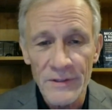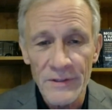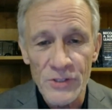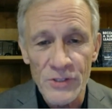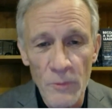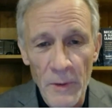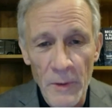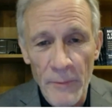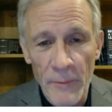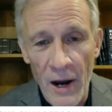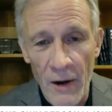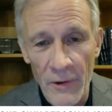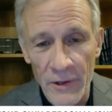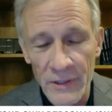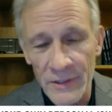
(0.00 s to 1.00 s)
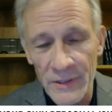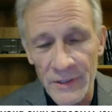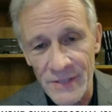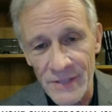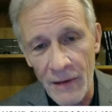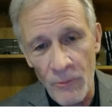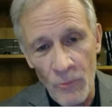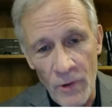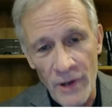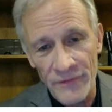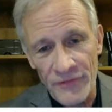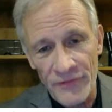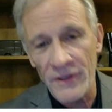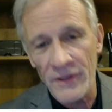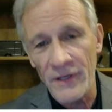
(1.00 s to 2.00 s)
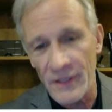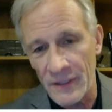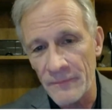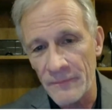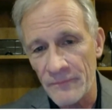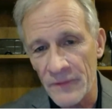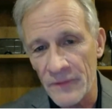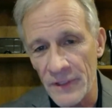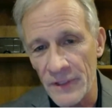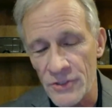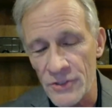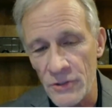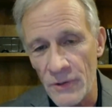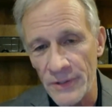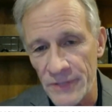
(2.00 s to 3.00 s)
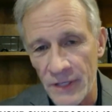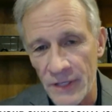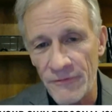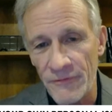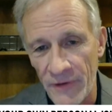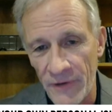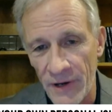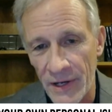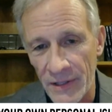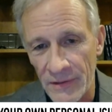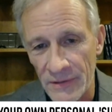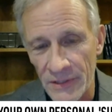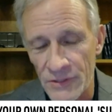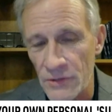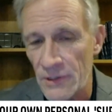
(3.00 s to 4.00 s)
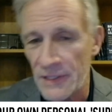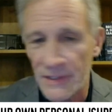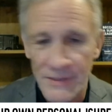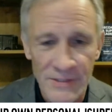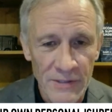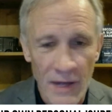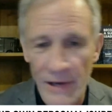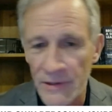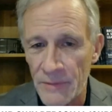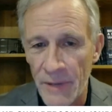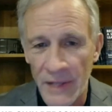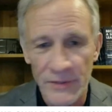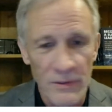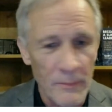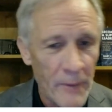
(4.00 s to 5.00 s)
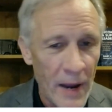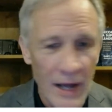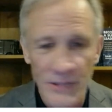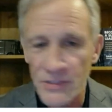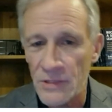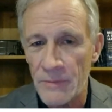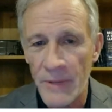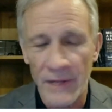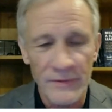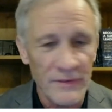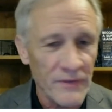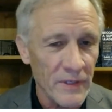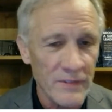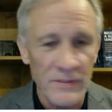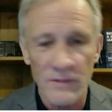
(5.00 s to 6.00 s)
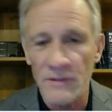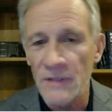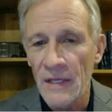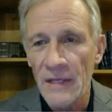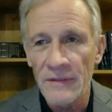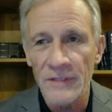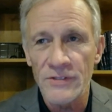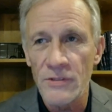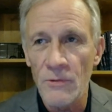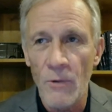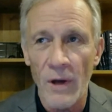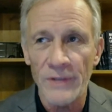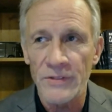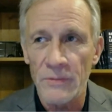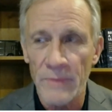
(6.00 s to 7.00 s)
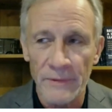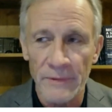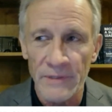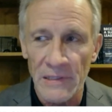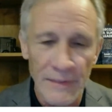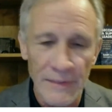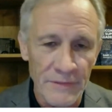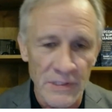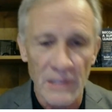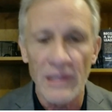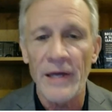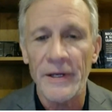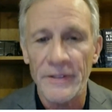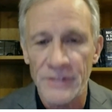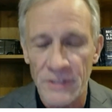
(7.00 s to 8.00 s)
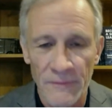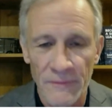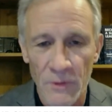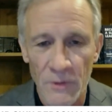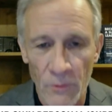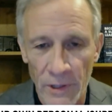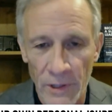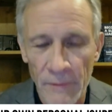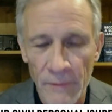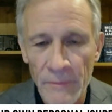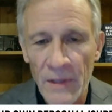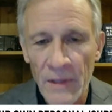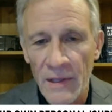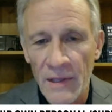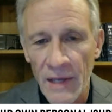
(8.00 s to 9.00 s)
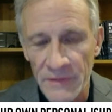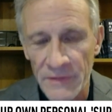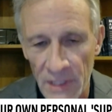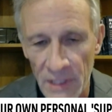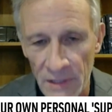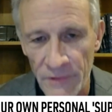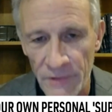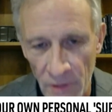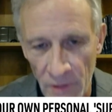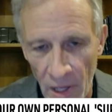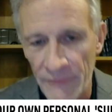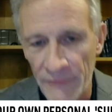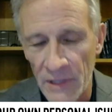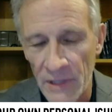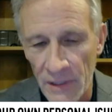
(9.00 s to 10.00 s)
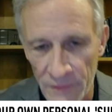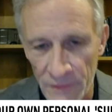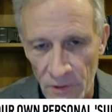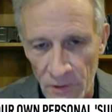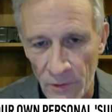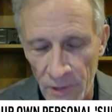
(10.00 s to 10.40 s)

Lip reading: The superpower is that one thing that you identify, that you get excited about, you're passionate about, the things that you want to be able to leave as a legacy, if you will, at the end of your life, at the end of your